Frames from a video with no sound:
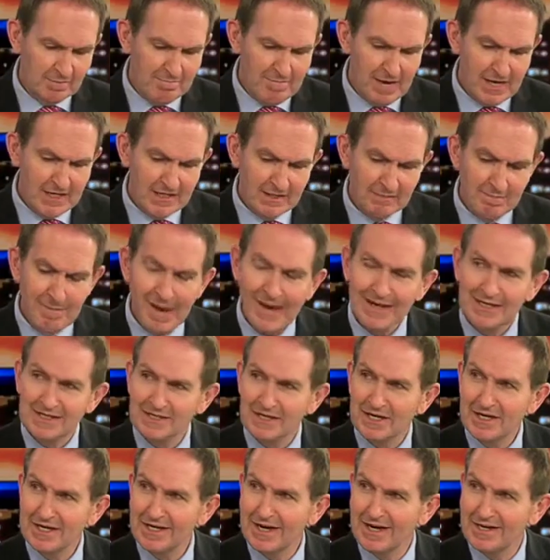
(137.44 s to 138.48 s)
a men's
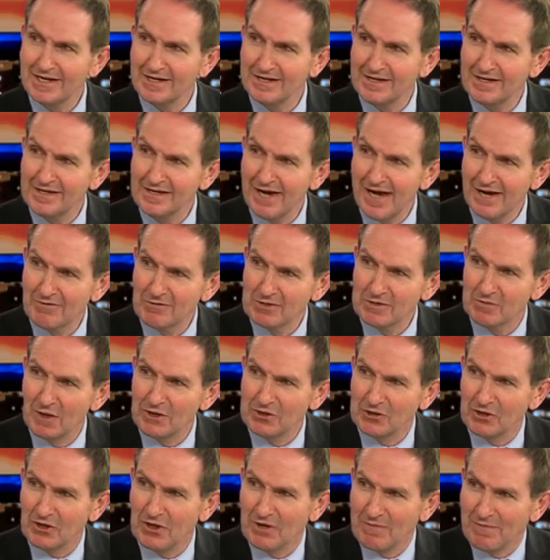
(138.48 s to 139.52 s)
magazine editor now. We spoke
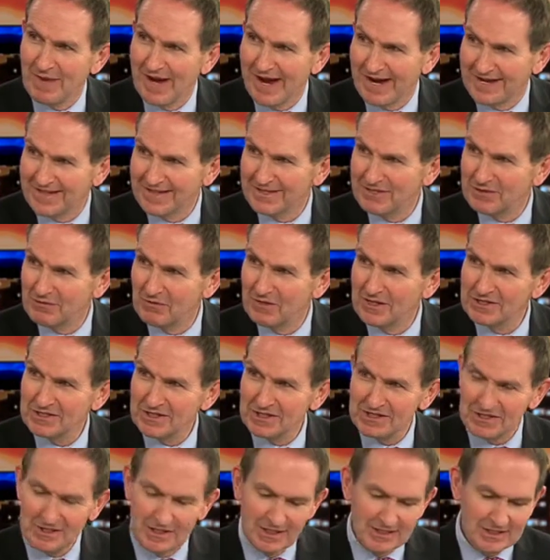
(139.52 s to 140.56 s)
to her about it this week. She
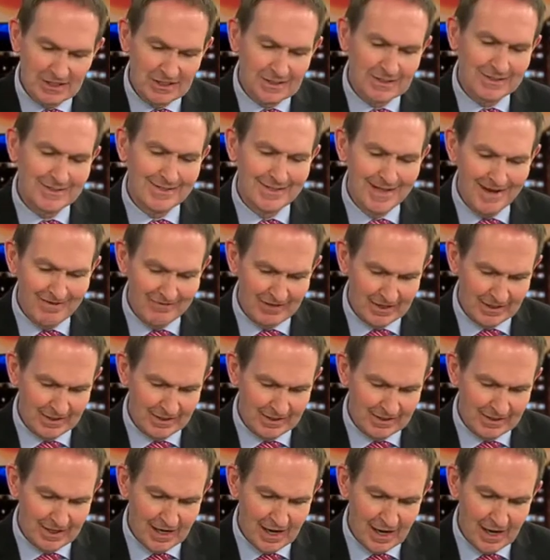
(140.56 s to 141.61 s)
said she's loving it.
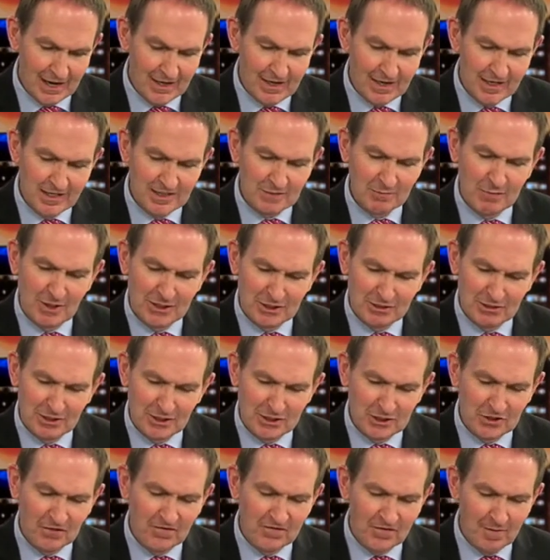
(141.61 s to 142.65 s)
Special
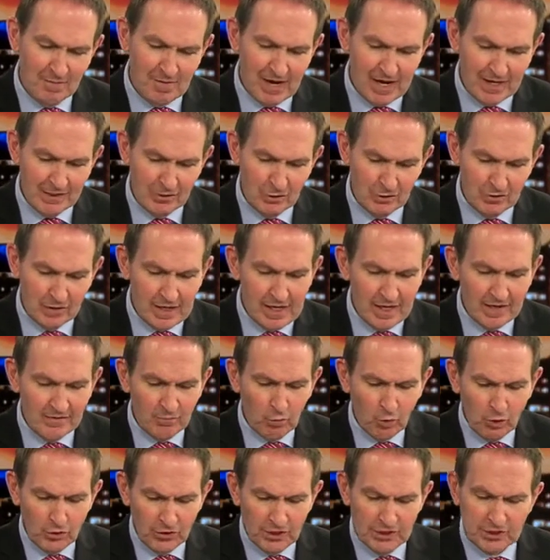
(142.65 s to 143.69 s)
issue for men. Look,
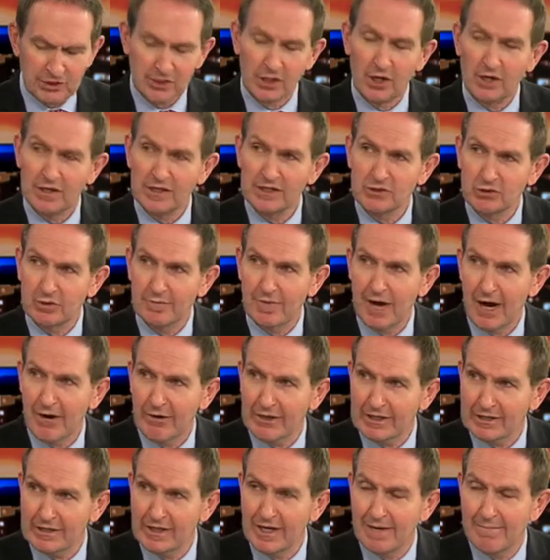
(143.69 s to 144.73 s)
will this turn into a
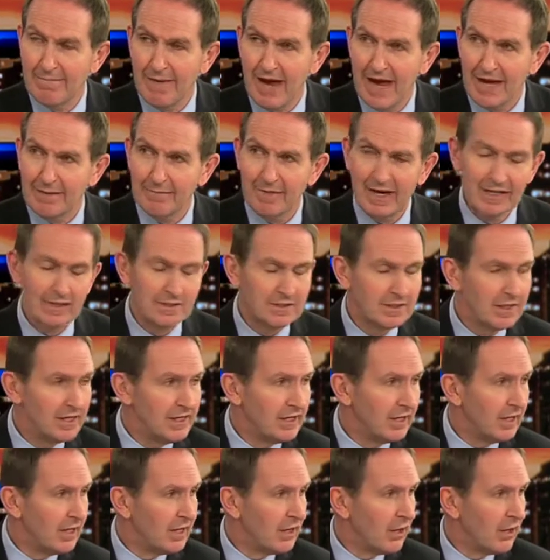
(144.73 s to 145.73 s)
Marie Claire man magazine